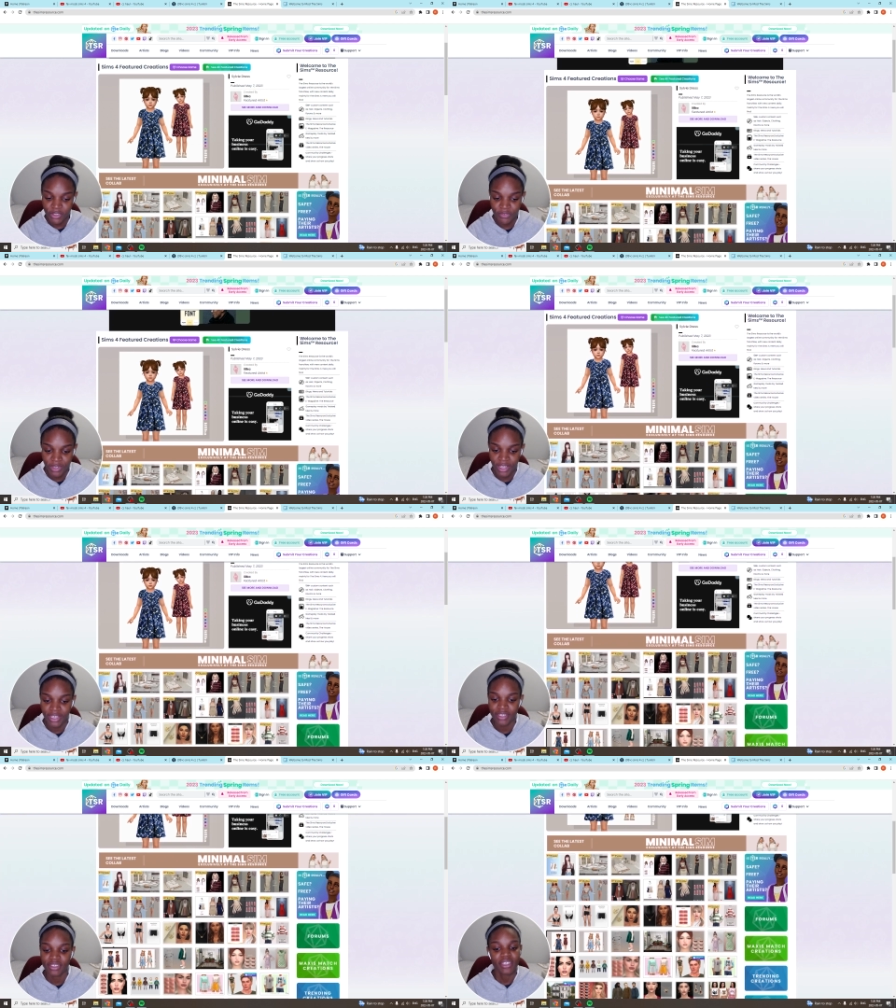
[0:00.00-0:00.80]

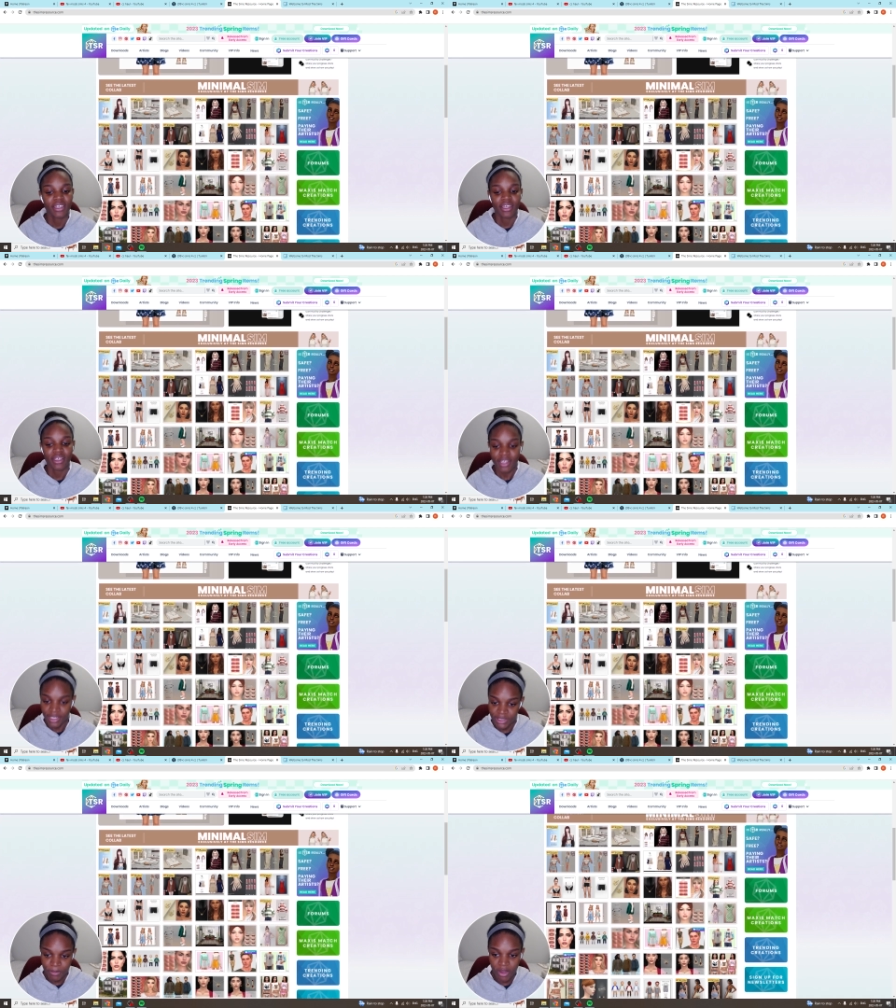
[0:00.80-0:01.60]
find
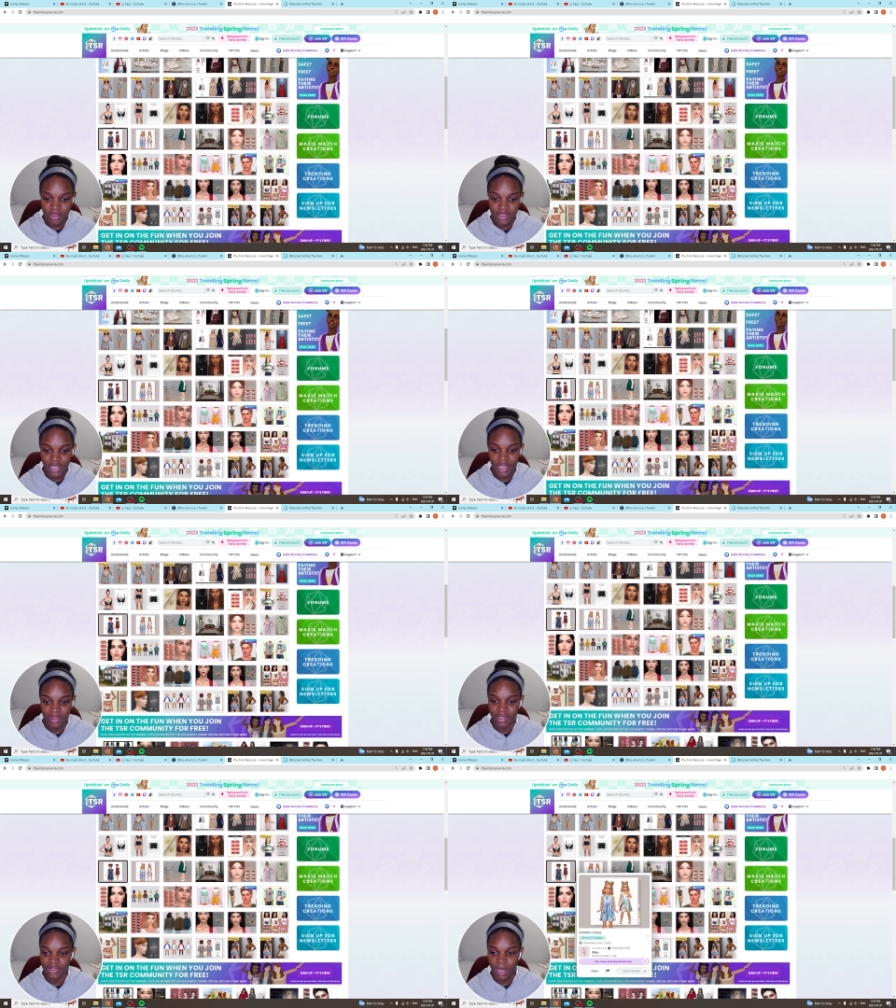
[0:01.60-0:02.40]
custom content
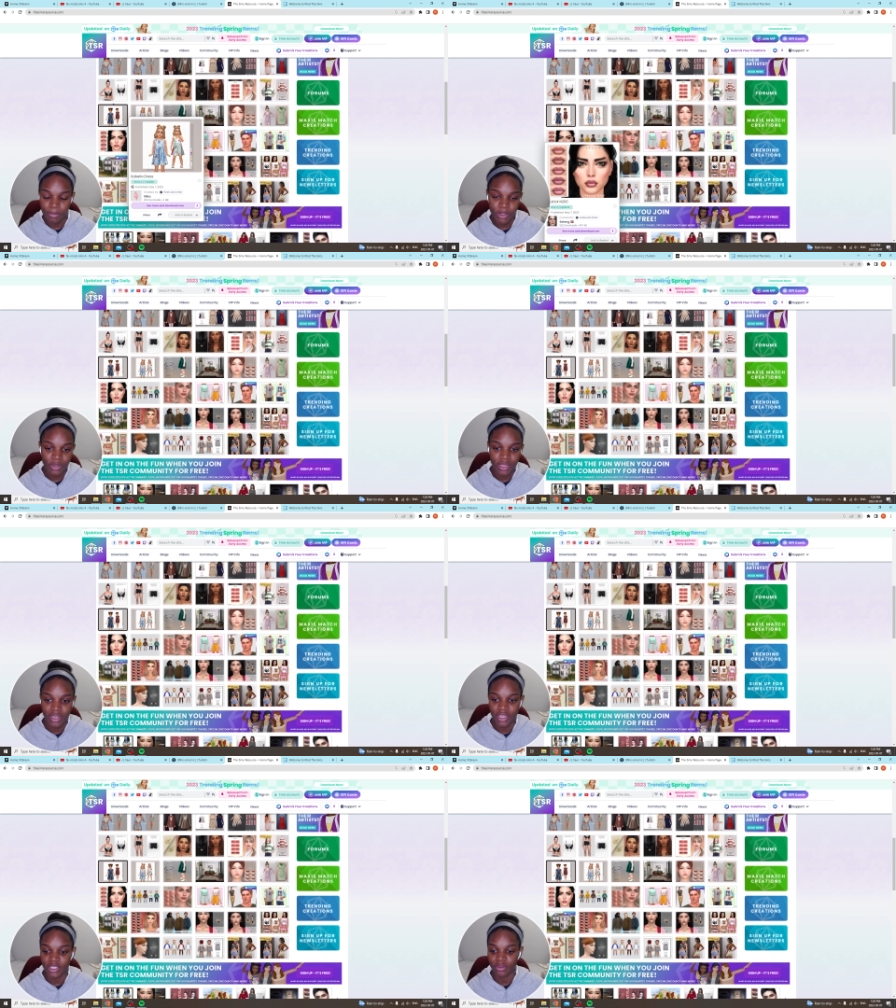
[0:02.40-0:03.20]
that is uploaded,
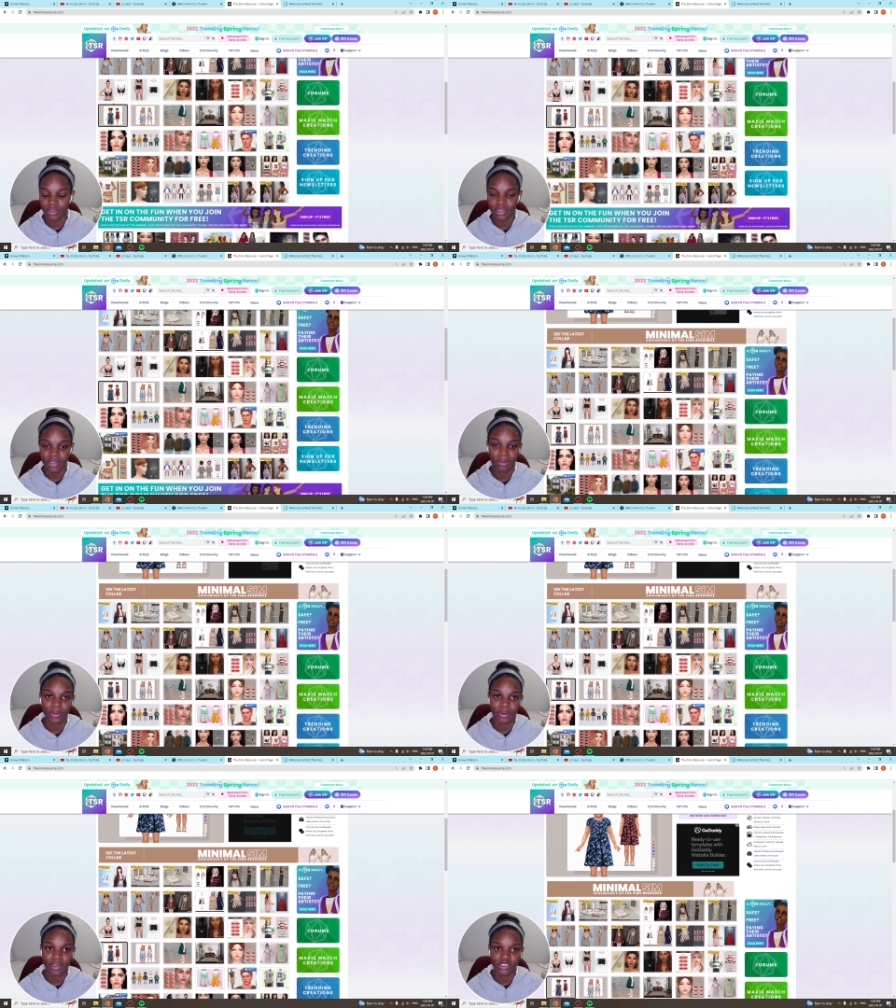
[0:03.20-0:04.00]
and you can download
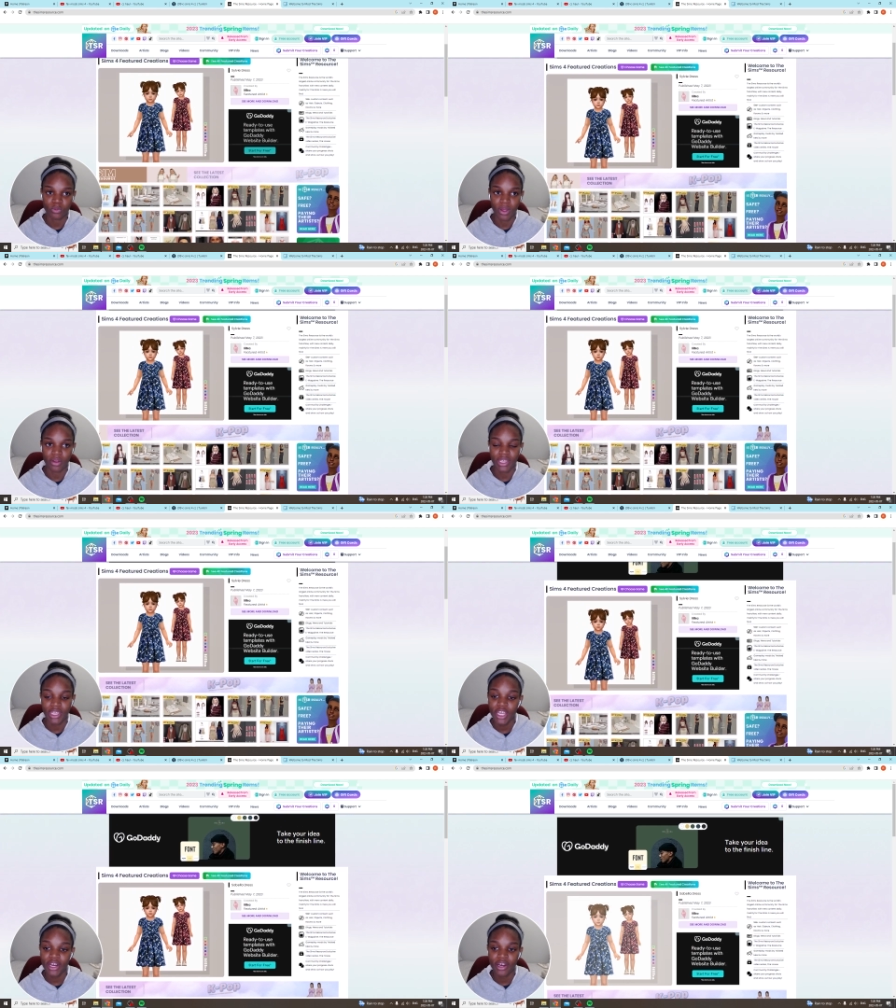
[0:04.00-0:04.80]
it as well
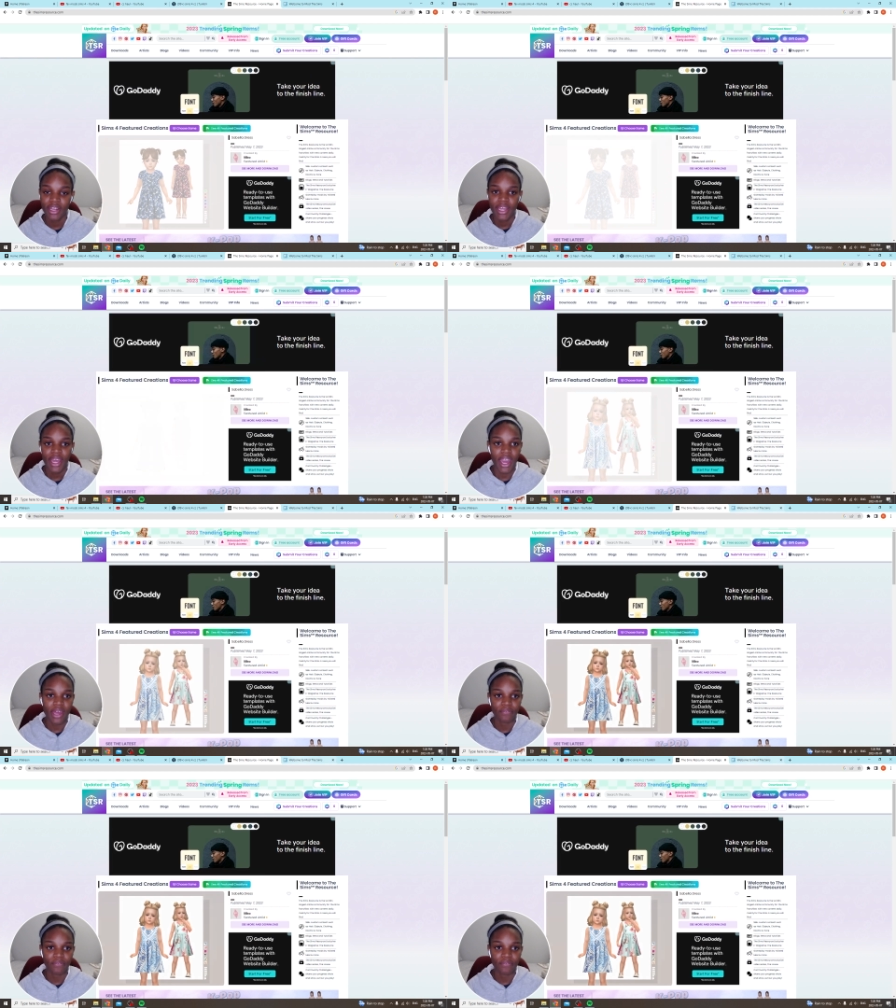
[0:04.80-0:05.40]
here. And